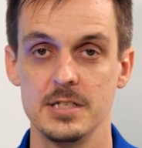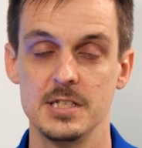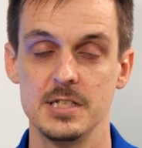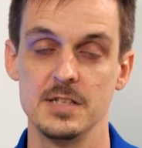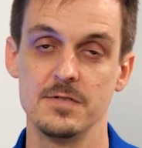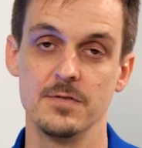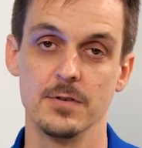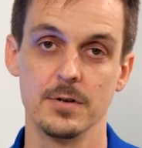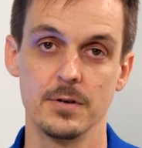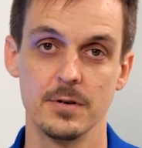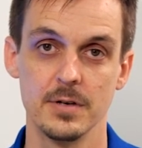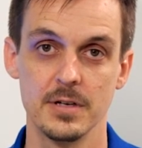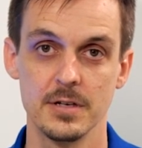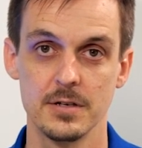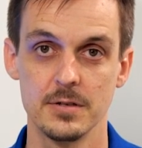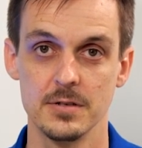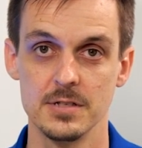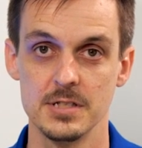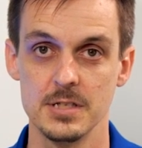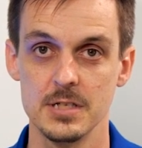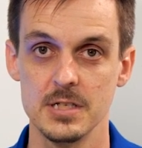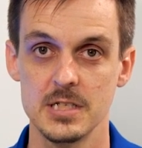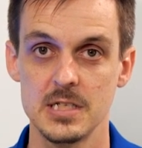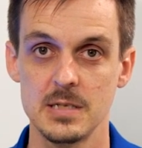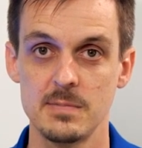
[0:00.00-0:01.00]
This is for critical
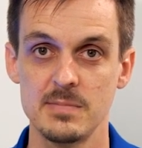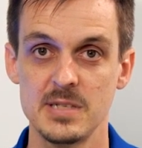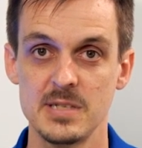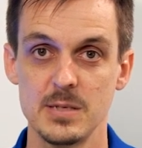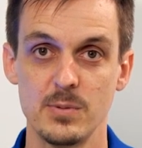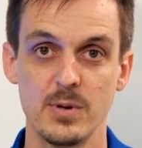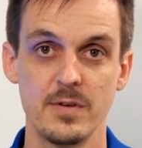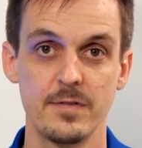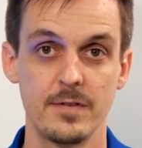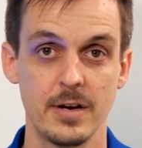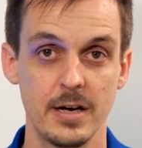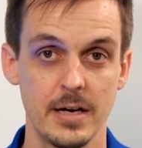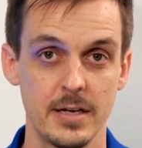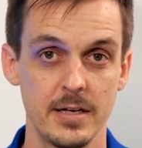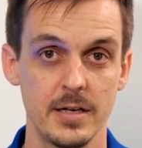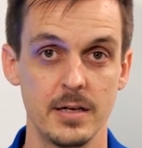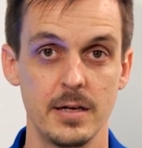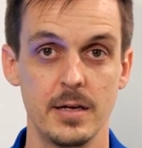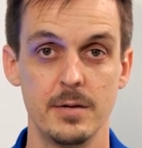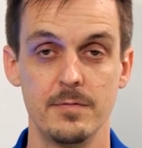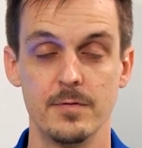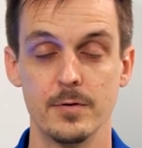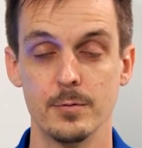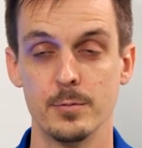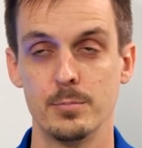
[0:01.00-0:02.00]
systems, and we find
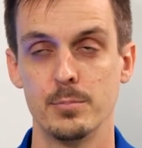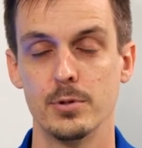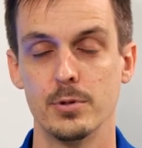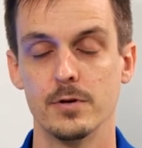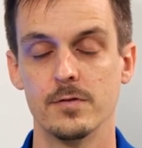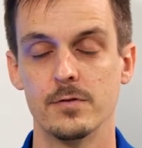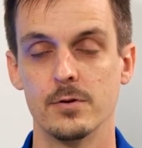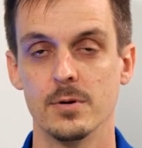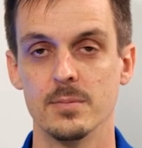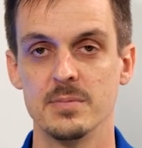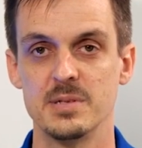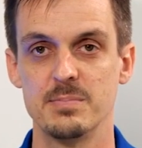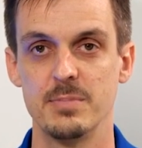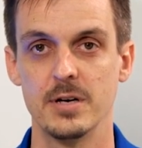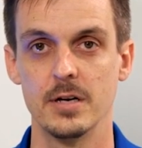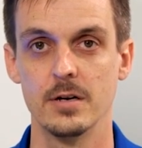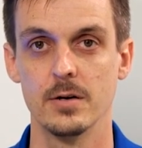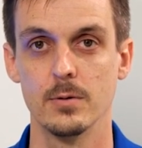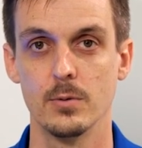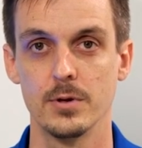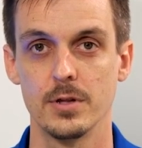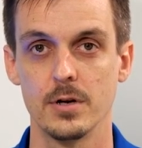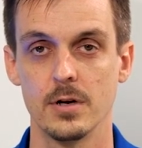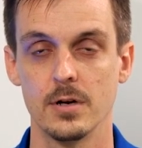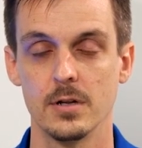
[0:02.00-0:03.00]
it performs better
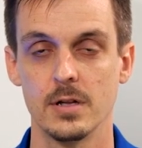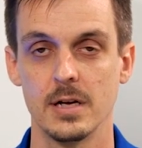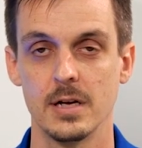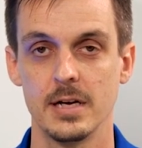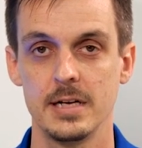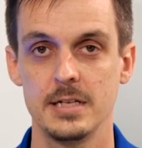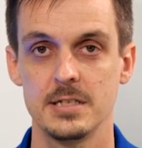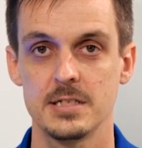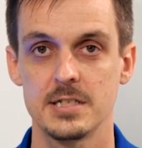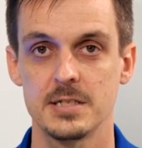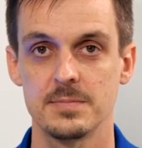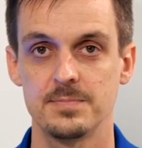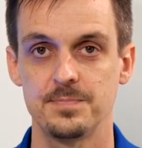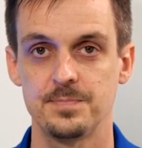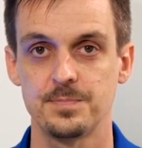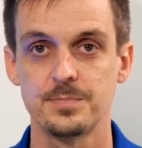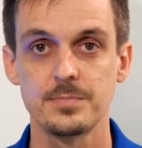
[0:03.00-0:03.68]
with our lights.